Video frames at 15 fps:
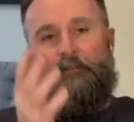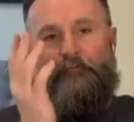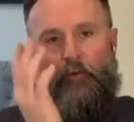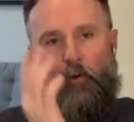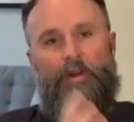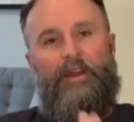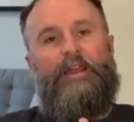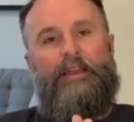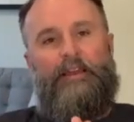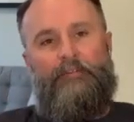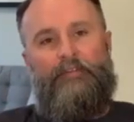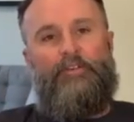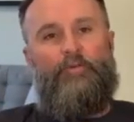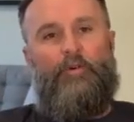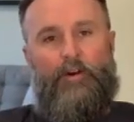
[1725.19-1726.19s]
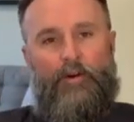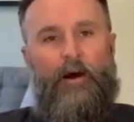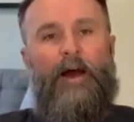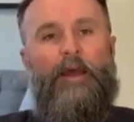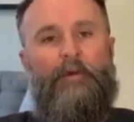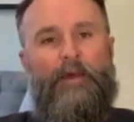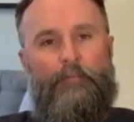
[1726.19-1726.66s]
40 individual
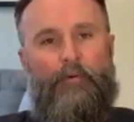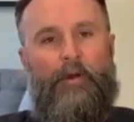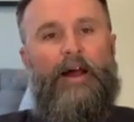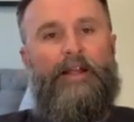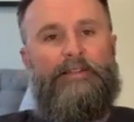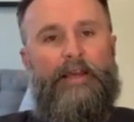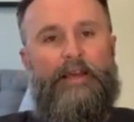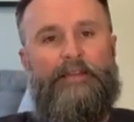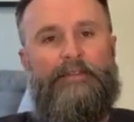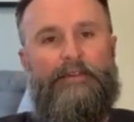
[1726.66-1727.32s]
climate projects.